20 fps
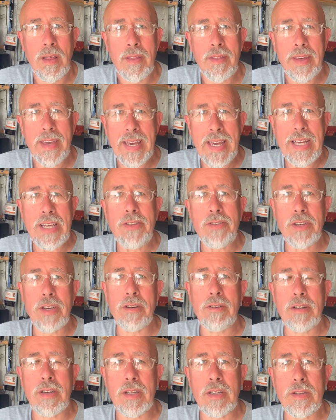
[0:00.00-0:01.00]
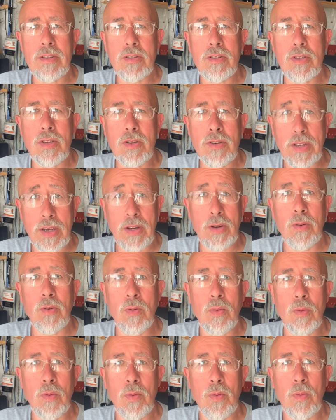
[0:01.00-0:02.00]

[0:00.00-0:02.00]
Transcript: the easier it is to deal